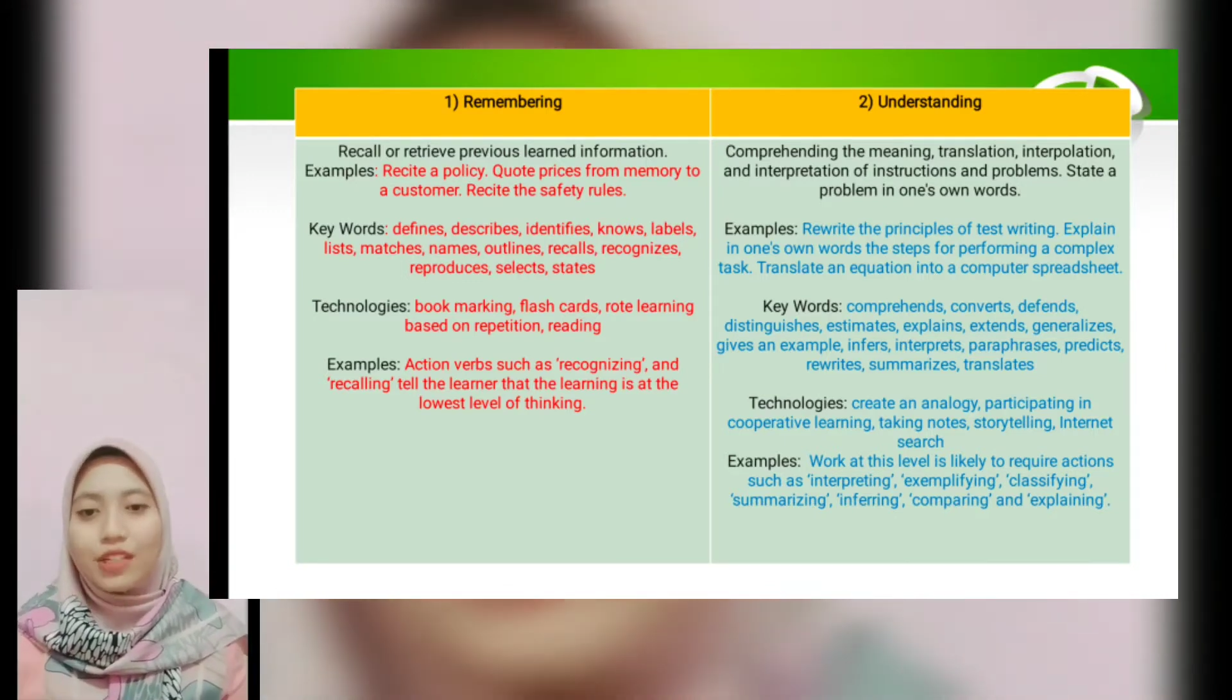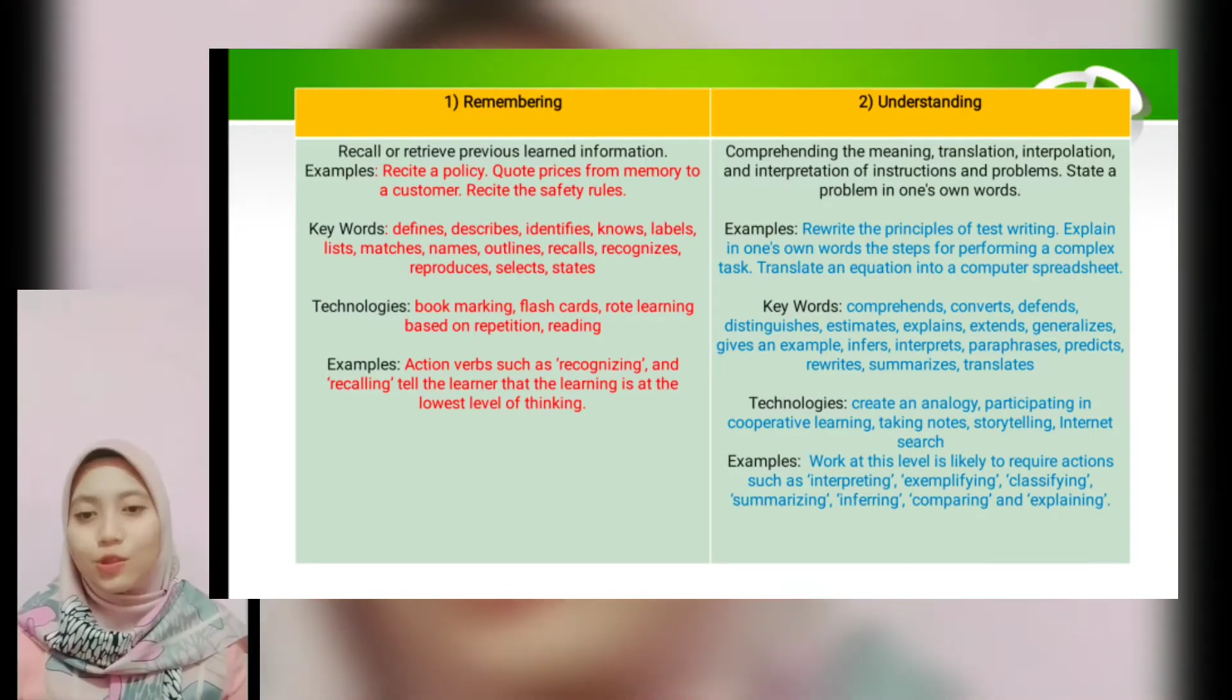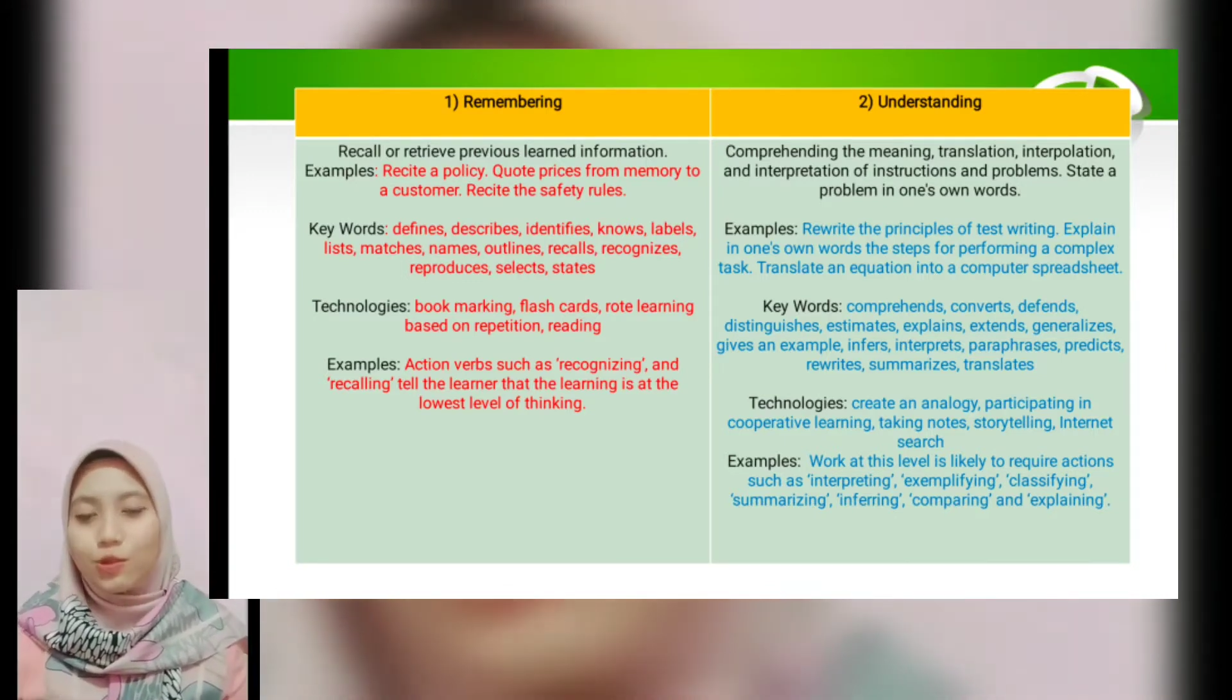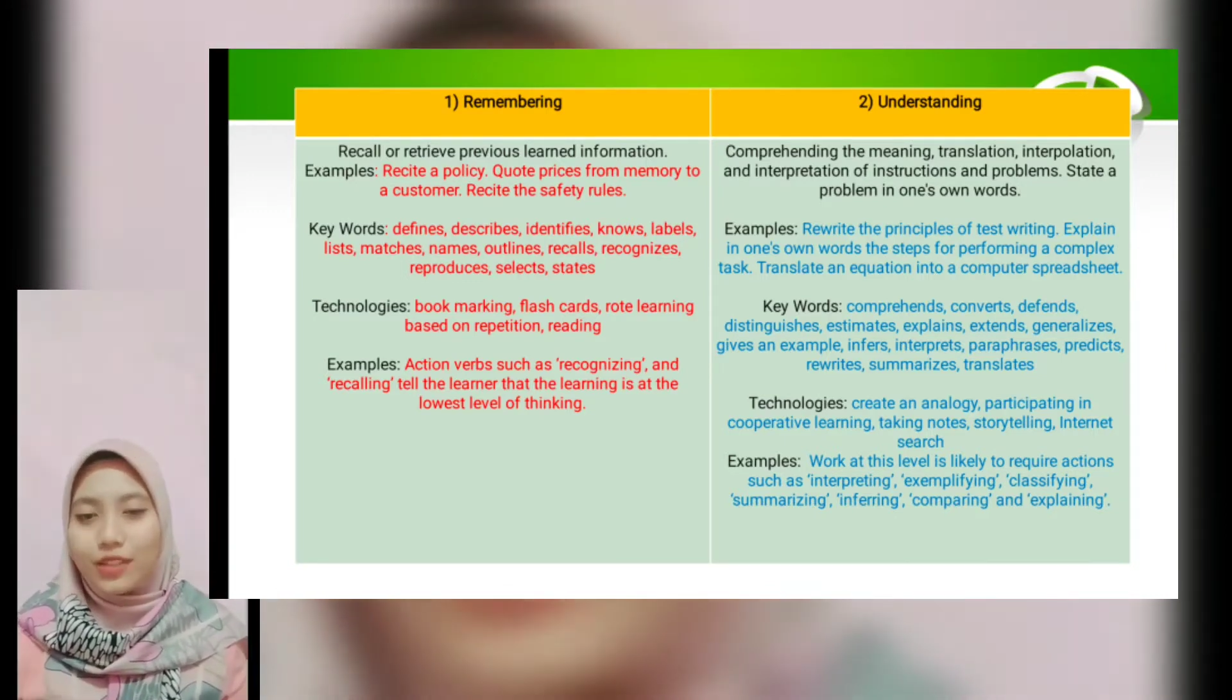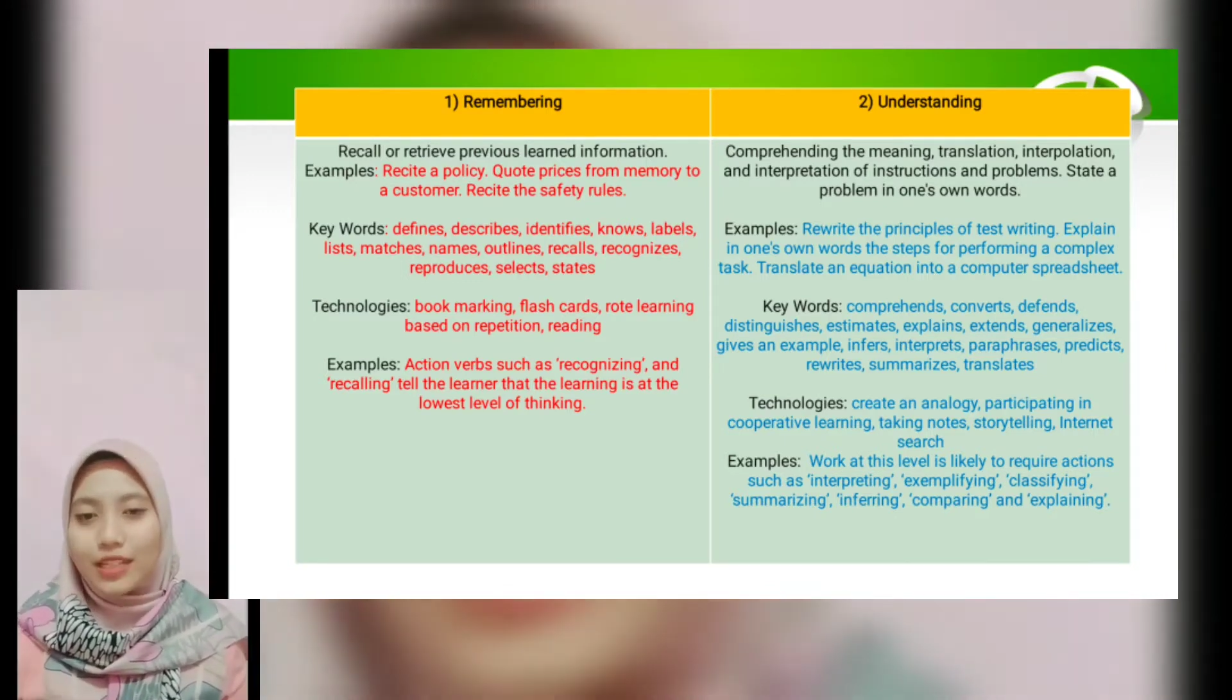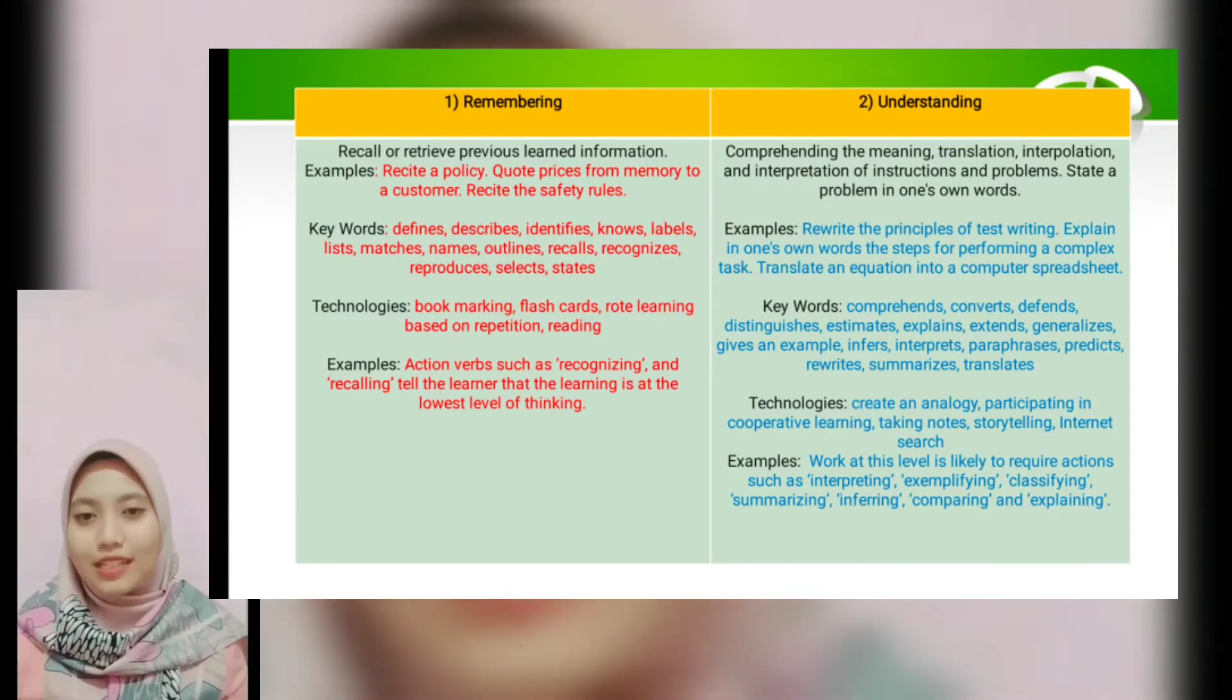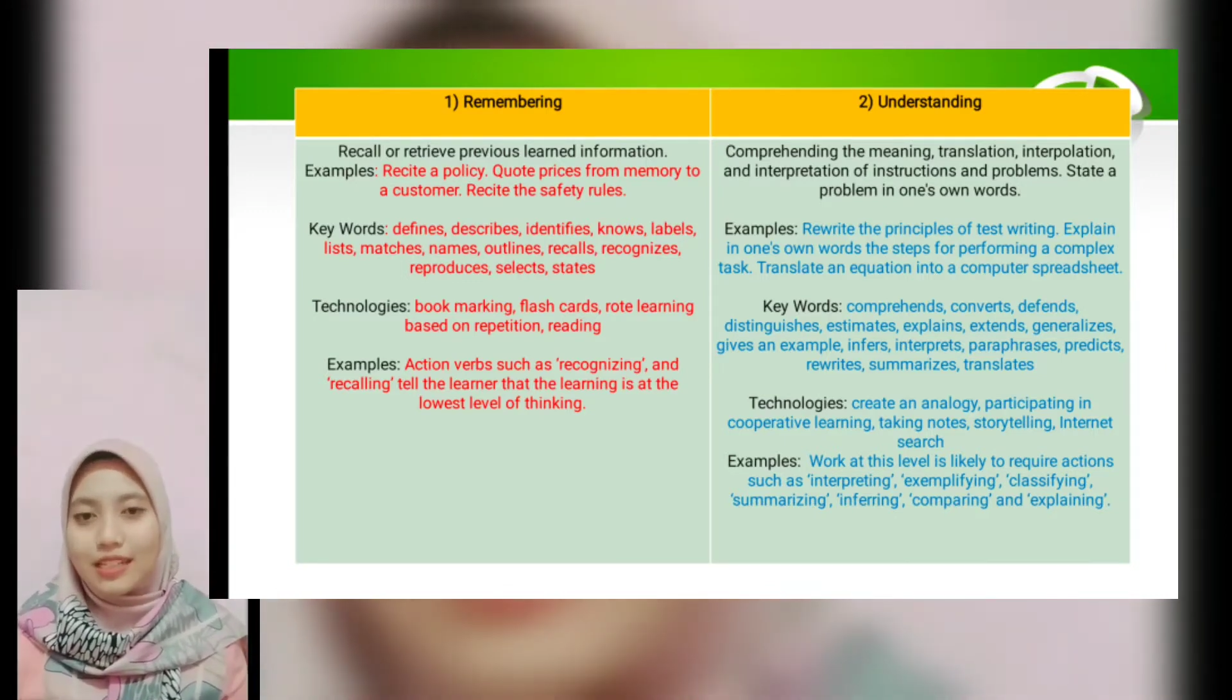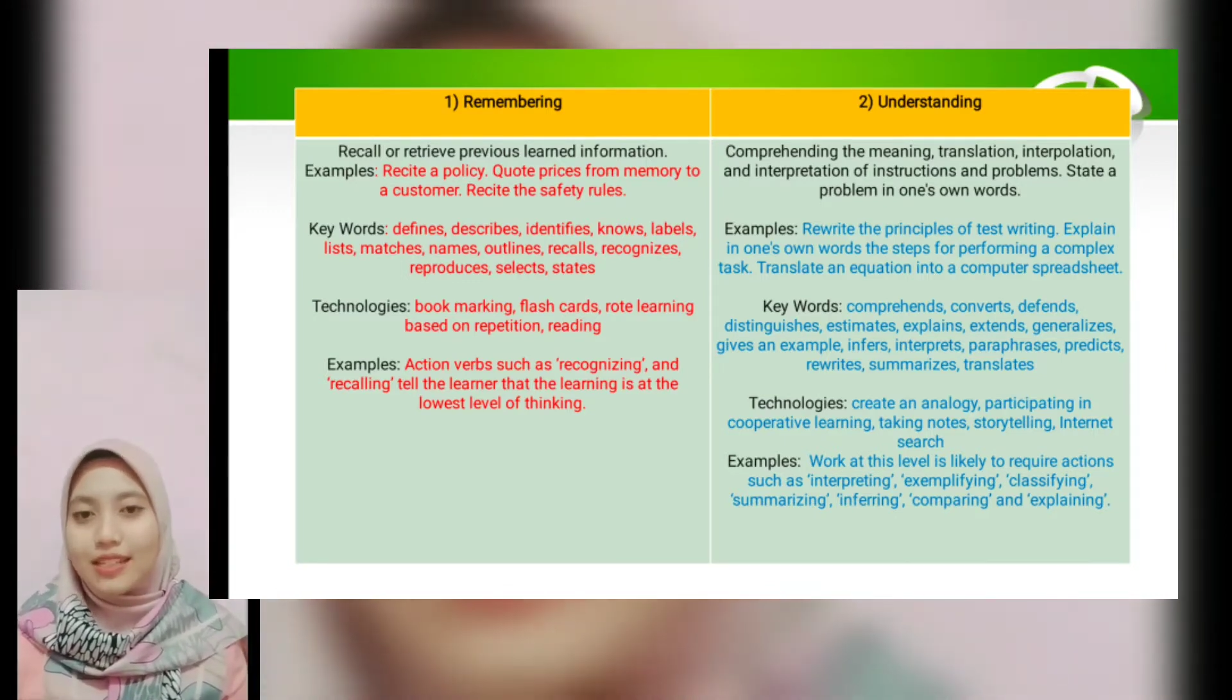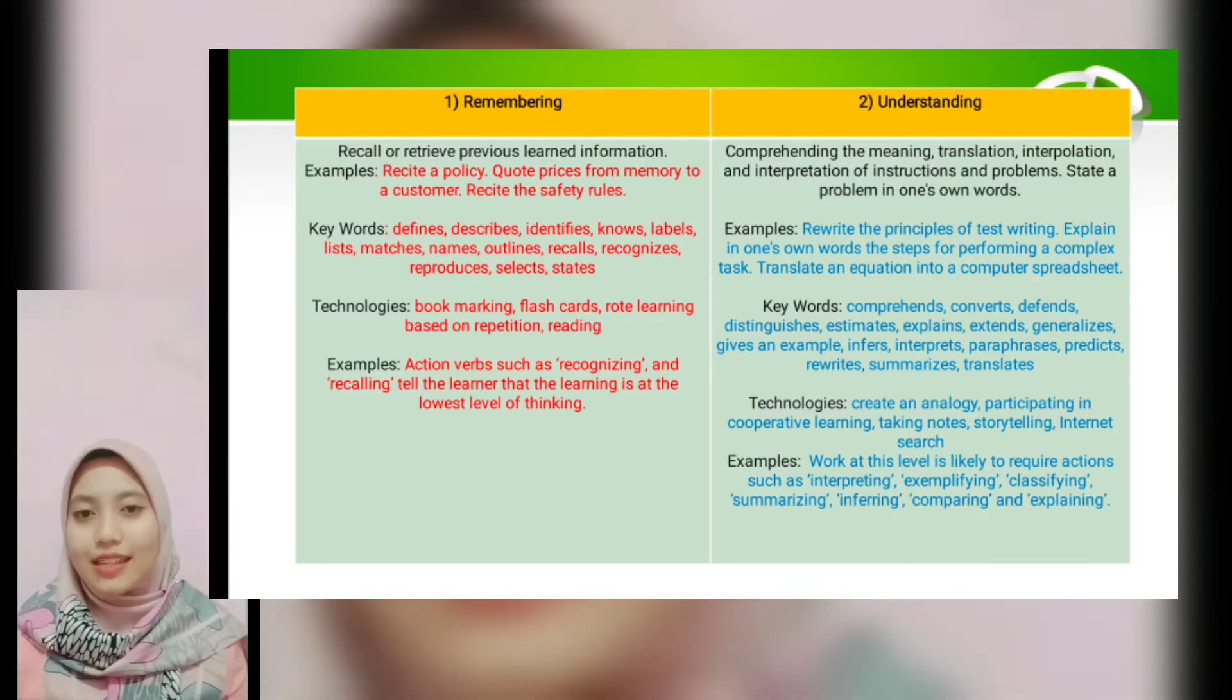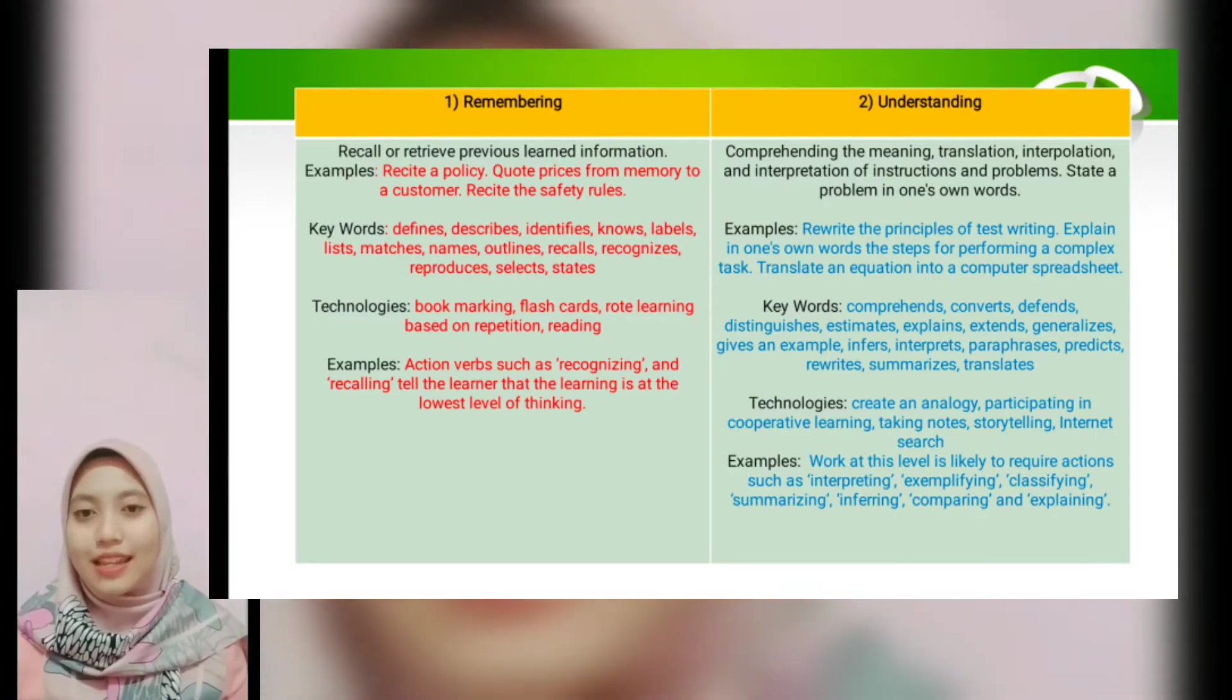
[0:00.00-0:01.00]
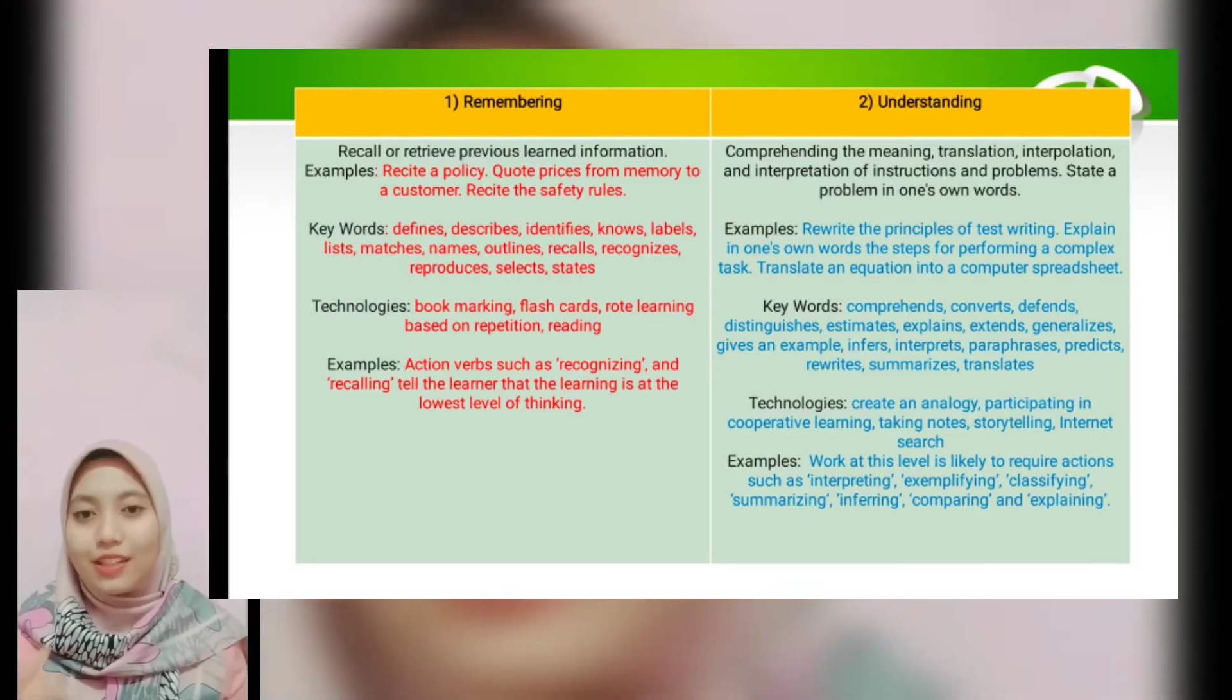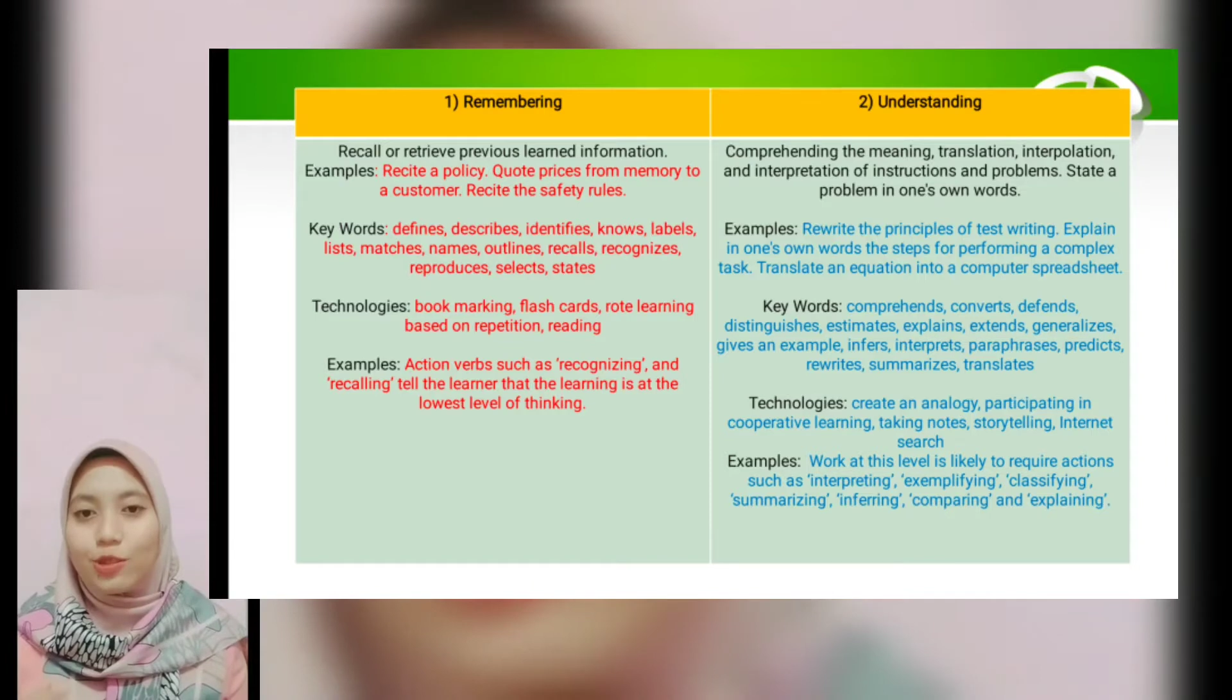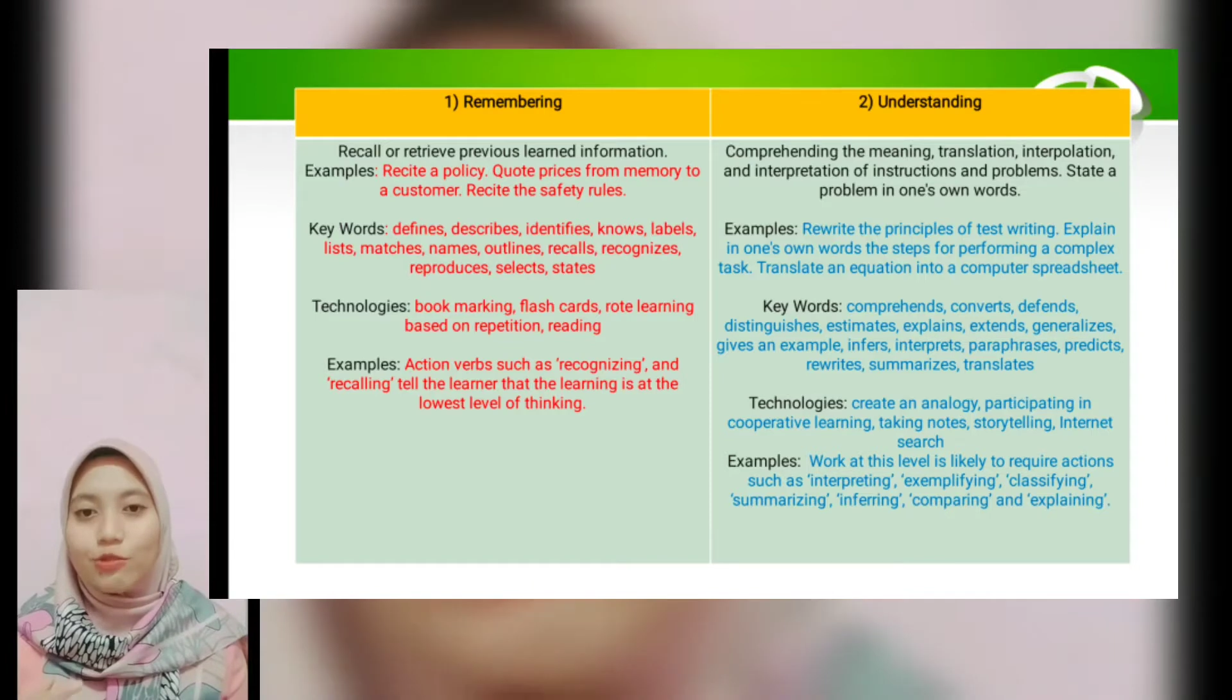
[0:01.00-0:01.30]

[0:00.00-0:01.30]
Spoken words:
student need